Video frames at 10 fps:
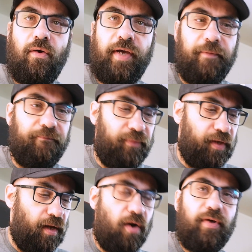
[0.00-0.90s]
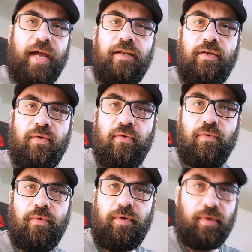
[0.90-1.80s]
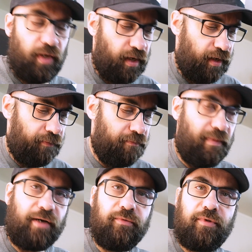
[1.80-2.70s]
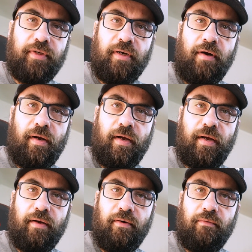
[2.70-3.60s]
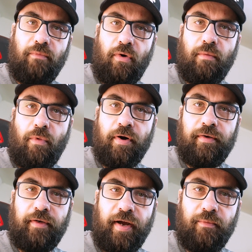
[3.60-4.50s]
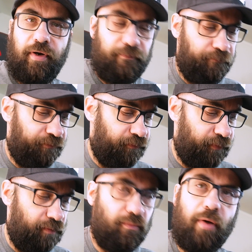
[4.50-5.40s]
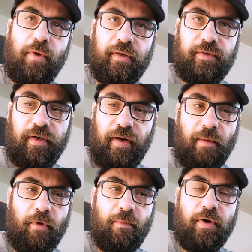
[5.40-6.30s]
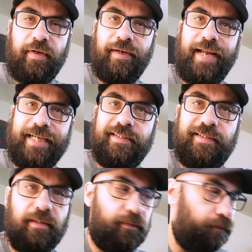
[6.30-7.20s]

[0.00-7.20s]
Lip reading: Okay, how can you mount a more modern camera, a more modern lens,